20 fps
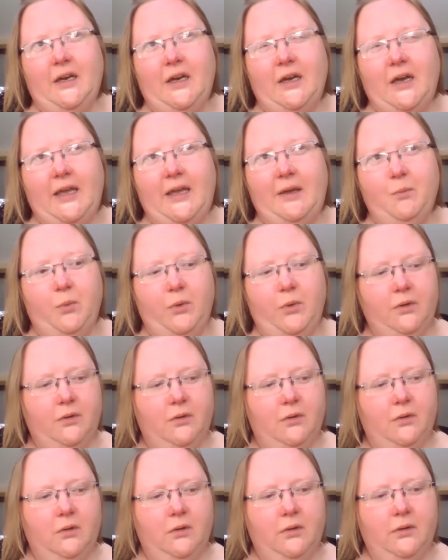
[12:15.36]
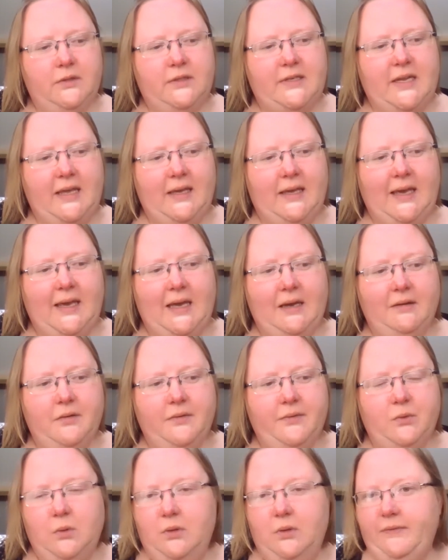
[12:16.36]
it will take care of
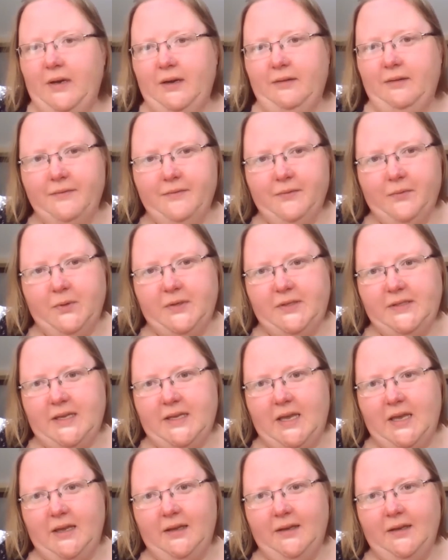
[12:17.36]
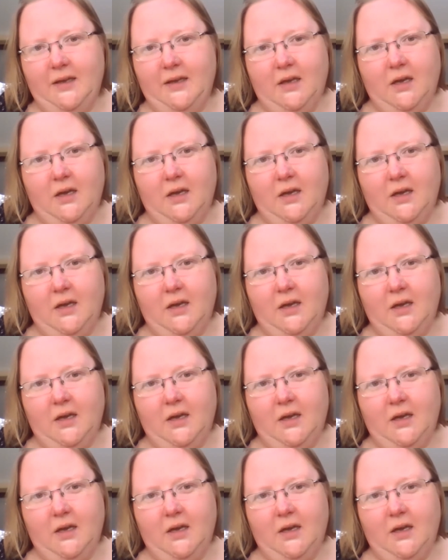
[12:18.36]
all of our invoicing,